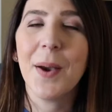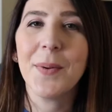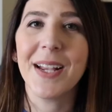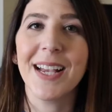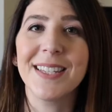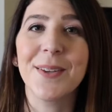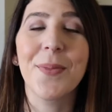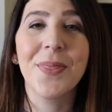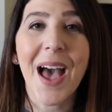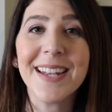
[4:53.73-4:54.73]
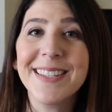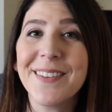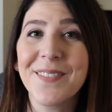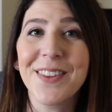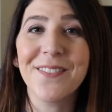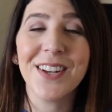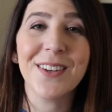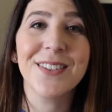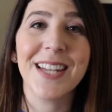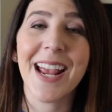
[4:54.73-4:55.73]
Okay guys, so that is it for the
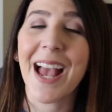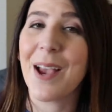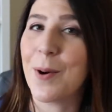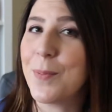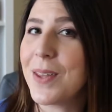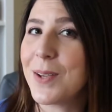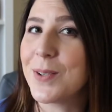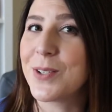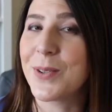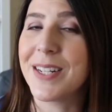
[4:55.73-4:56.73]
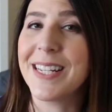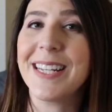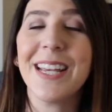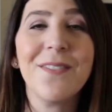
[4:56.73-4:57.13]
video today. I hope that you enjoyed it.